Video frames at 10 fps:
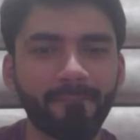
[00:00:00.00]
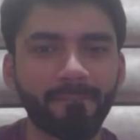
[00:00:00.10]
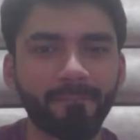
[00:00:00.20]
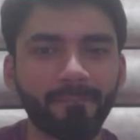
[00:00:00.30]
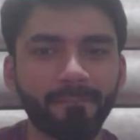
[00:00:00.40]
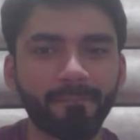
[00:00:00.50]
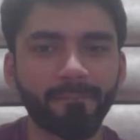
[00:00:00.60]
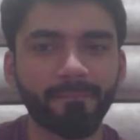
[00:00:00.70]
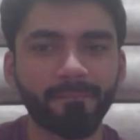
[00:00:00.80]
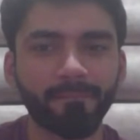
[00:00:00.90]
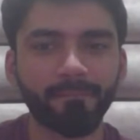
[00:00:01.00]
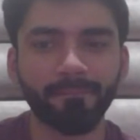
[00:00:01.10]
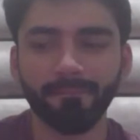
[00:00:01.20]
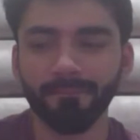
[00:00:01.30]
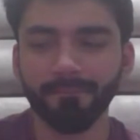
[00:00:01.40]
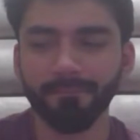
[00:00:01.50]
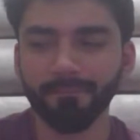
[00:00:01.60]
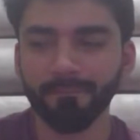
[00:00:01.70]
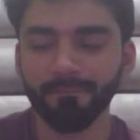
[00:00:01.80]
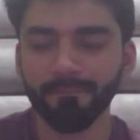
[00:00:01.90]

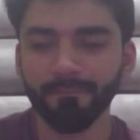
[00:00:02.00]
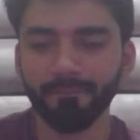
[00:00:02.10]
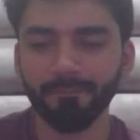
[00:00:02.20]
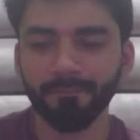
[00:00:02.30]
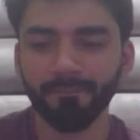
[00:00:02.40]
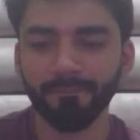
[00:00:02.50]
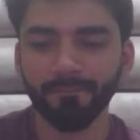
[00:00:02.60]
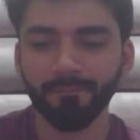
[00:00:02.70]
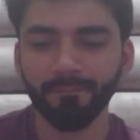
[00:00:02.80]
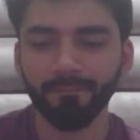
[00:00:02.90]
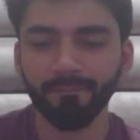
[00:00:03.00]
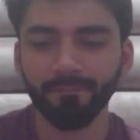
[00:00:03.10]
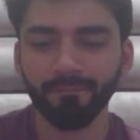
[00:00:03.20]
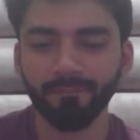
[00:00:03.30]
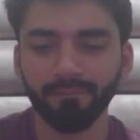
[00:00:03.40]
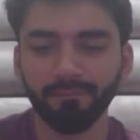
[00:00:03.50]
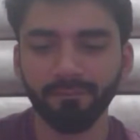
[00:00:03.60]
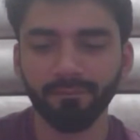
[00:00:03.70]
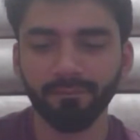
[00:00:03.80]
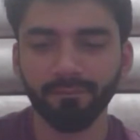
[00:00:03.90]

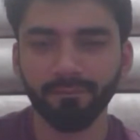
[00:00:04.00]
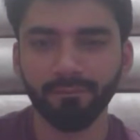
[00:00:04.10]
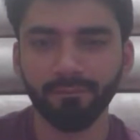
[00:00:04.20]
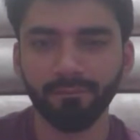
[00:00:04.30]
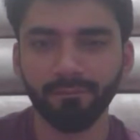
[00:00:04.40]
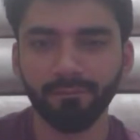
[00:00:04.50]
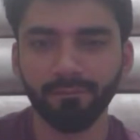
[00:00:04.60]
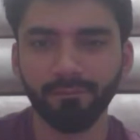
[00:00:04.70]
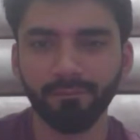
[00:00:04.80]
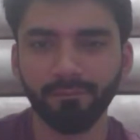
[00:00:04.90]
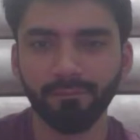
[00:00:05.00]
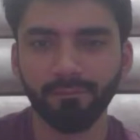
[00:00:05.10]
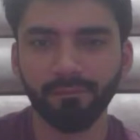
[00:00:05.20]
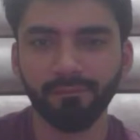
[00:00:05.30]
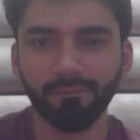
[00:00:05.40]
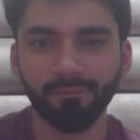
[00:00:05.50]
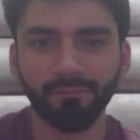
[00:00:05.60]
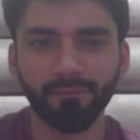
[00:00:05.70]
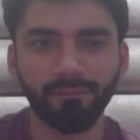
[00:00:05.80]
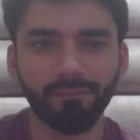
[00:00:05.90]

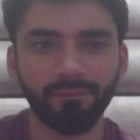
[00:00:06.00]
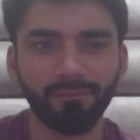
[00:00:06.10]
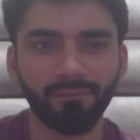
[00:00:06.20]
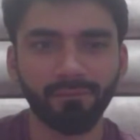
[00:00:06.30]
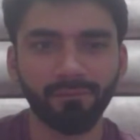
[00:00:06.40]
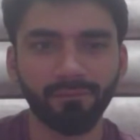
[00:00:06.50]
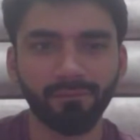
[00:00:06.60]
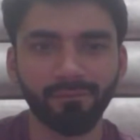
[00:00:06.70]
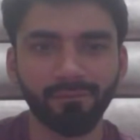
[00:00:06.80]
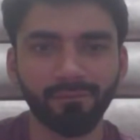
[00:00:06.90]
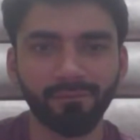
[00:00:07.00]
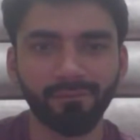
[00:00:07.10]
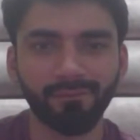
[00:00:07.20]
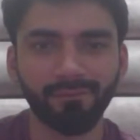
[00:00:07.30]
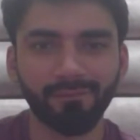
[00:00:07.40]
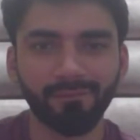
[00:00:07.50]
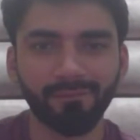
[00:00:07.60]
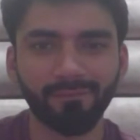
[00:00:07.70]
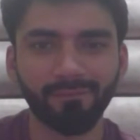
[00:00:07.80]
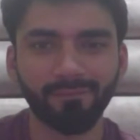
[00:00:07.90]
(silent)